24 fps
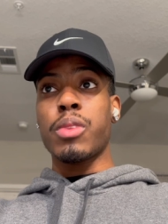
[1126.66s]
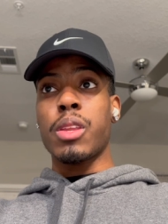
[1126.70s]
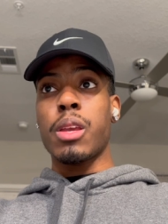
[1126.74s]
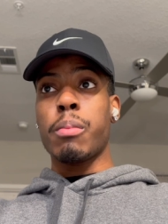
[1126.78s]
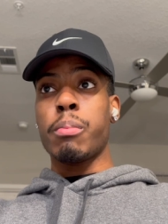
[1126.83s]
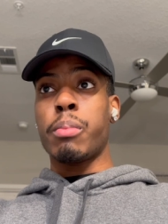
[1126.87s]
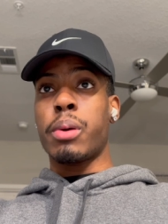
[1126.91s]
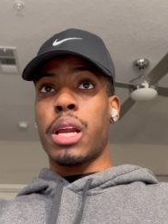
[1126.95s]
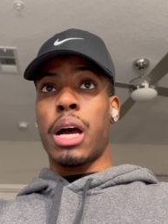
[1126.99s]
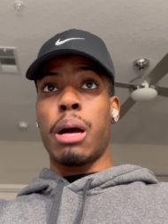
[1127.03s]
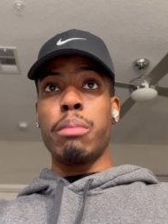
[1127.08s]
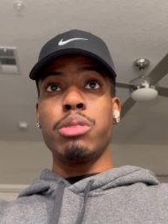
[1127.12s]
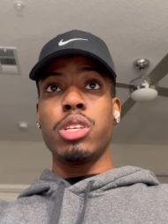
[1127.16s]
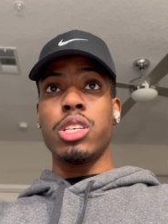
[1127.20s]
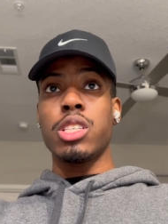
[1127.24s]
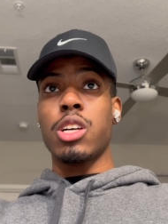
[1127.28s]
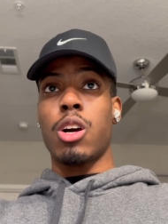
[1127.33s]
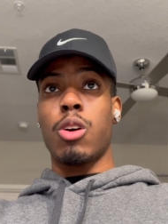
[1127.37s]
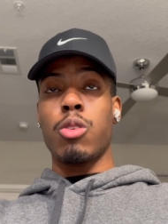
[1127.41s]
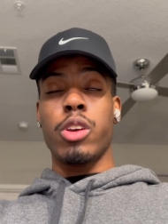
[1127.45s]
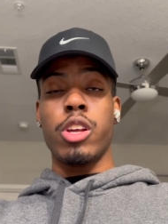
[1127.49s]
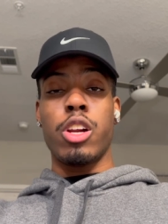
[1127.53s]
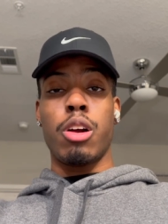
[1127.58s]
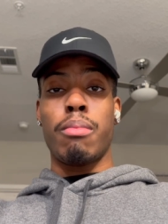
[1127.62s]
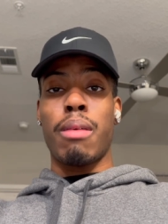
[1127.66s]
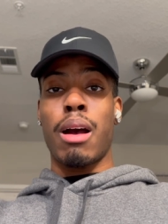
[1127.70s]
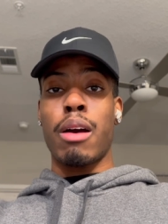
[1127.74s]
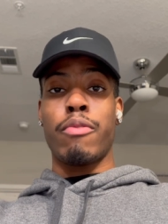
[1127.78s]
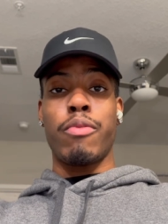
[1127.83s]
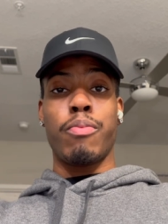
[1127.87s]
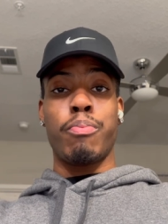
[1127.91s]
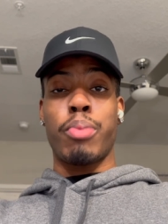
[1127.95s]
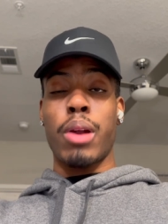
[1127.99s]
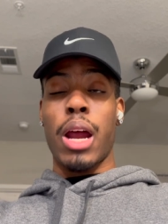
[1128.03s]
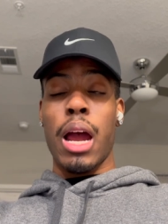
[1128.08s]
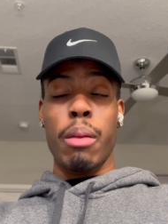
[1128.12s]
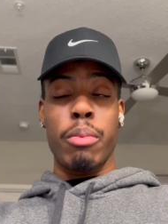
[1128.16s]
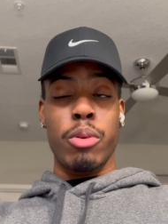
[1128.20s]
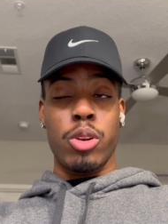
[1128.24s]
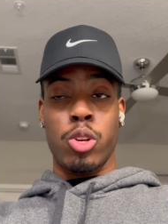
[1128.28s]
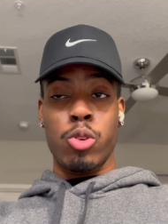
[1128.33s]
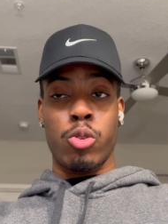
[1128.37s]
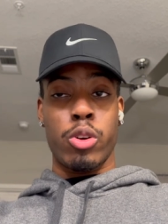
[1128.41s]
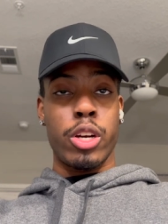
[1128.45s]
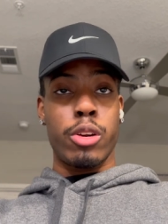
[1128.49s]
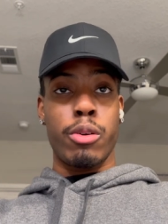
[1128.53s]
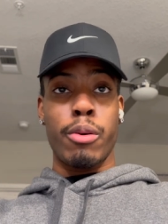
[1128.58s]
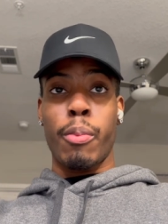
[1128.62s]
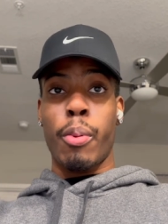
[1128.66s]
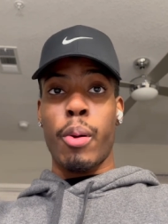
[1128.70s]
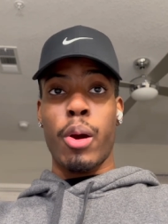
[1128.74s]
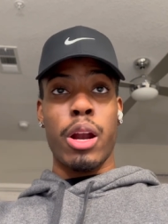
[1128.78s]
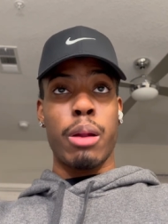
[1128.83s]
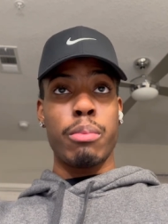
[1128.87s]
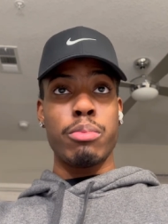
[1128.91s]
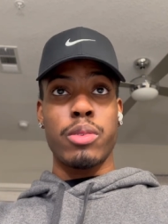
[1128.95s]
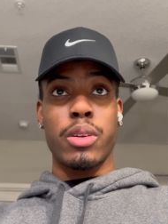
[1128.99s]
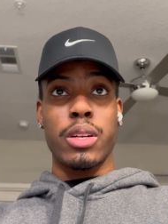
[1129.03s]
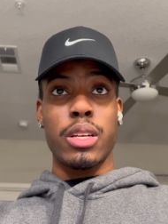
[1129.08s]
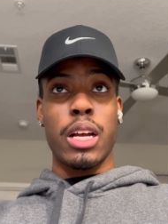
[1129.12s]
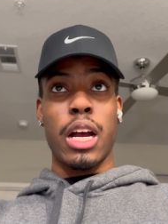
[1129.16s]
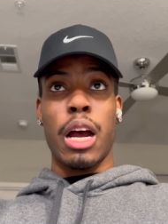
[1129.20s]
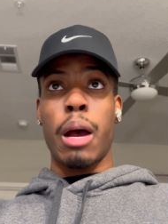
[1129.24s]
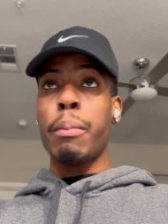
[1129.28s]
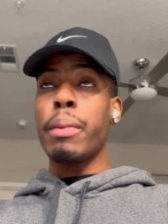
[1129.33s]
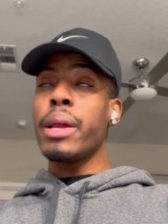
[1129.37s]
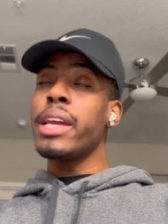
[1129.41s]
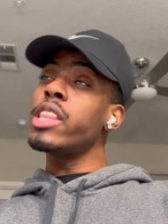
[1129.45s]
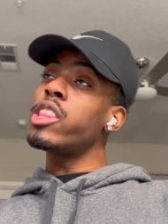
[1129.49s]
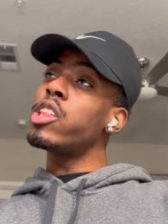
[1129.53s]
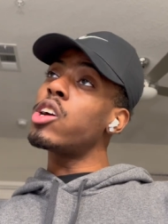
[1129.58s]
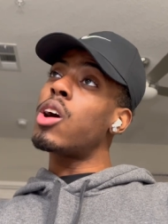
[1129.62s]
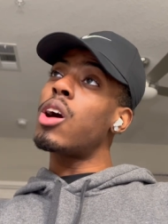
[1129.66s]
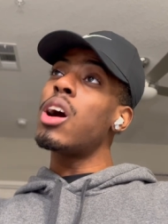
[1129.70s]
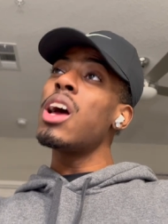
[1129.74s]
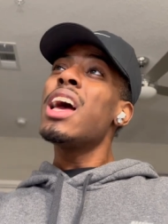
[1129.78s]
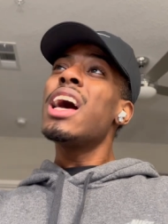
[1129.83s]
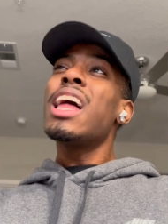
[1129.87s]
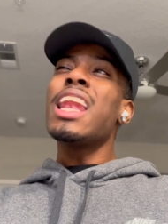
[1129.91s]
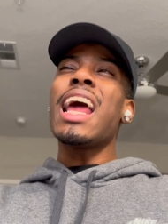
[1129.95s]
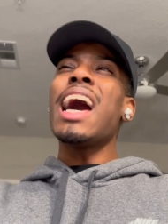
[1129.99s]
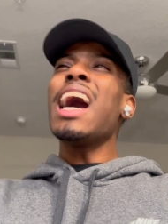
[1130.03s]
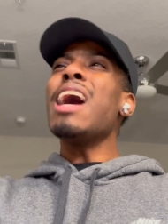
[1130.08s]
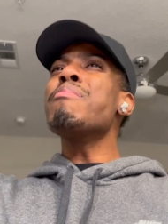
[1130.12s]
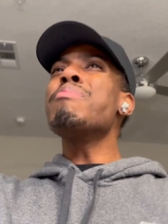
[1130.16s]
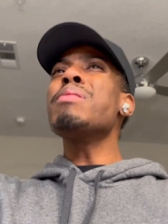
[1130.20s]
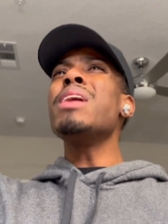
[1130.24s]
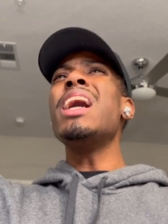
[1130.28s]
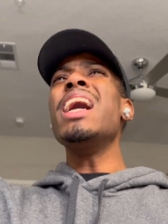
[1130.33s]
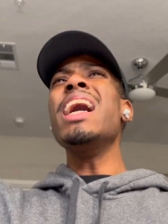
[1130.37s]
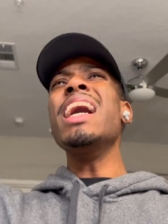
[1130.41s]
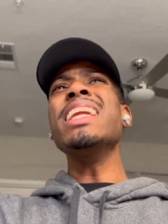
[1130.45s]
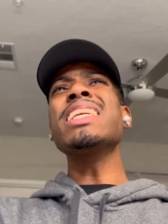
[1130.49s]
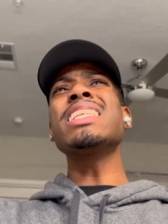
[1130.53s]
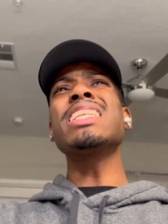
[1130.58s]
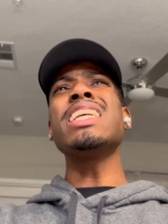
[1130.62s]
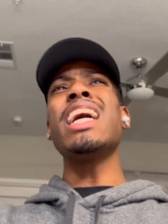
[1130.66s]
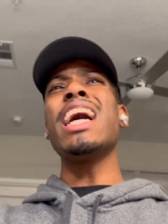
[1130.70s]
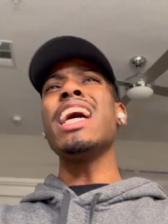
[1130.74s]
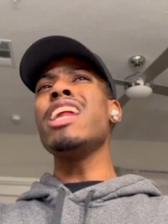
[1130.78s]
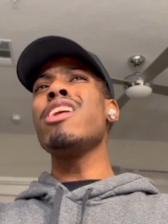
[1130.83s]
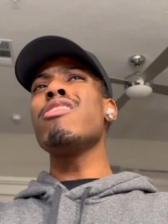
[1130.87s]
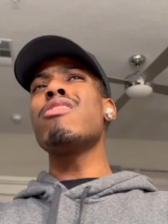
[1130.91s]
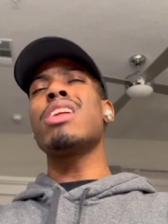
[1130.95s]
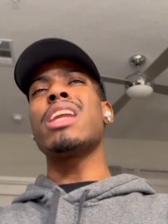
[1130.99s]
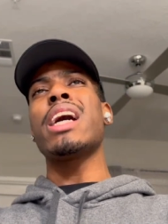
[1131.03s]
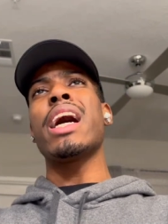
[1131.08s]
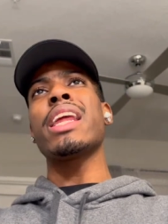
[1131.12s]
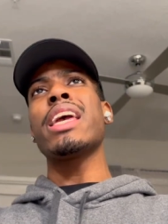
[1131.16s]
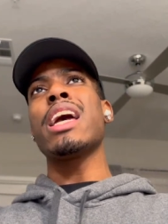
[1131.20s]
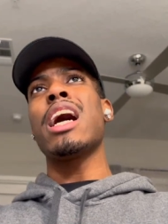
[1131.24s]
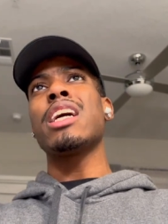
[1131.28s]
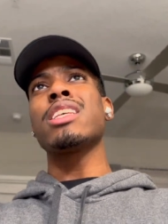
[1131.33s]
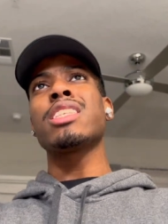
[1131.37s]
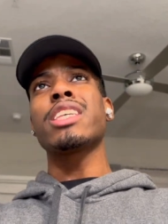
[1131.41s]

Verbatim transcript: But I'm just gonna get on my probably doing no part. I'm I'm either go, like, but honestly, I ain't gonna lie to y'all.